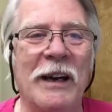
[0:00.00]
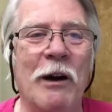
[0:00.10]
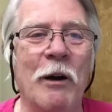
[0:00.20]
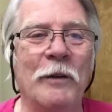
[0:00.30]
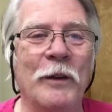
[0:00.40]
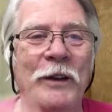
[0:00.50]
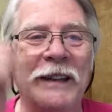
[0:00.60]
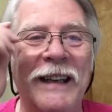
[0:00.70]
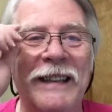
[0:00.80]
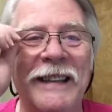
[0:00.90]
However
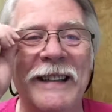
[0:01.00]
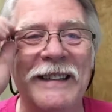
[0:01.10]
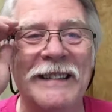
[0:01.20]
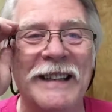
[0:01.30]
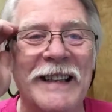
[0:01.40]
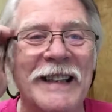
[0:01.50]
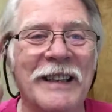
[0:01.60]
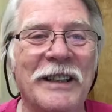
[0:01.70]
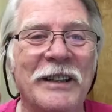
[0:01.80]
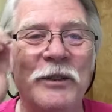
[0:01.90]
that is,
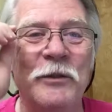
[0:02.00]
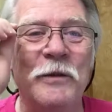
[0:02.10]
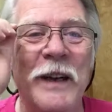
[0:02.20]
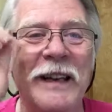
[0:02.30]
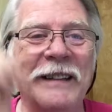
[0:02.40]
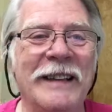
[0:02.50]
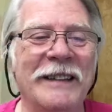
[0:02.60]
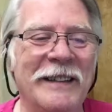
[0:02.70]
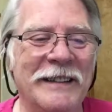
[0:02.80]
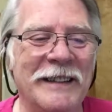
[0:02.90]
you find that
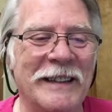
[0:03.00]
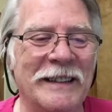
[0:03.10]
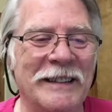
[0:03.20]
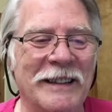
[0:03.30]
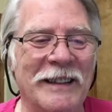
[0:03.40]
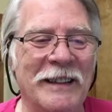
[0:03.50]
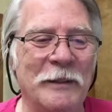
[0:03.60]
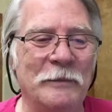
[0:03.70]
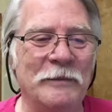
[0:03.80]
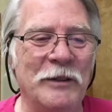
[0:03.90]
these things, um,